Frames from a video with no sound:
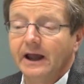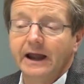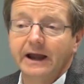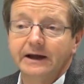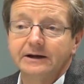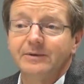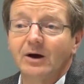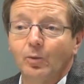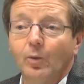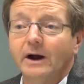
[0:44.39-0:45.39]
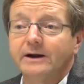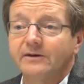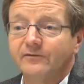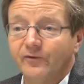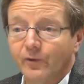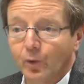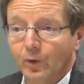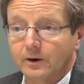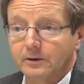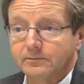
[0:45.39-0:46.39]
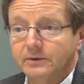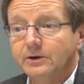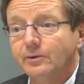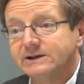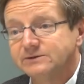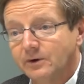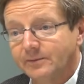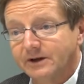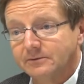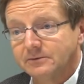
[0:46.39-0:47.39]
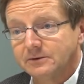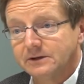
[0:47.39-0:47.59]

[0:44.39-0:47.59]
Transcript: And about one in four US women